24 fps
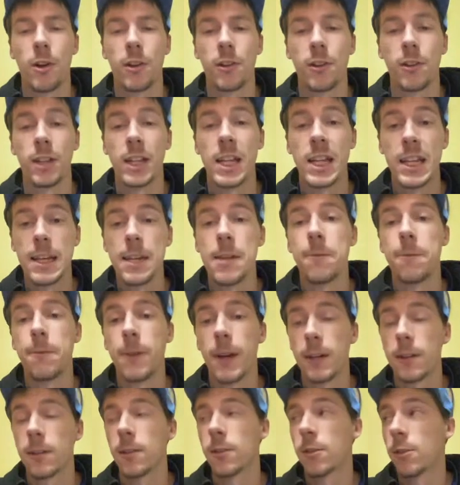lake
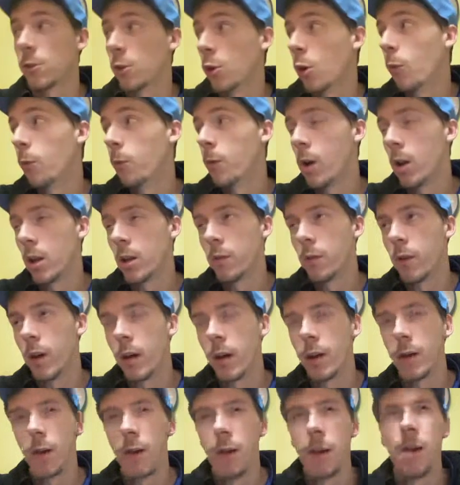effect snowfall event.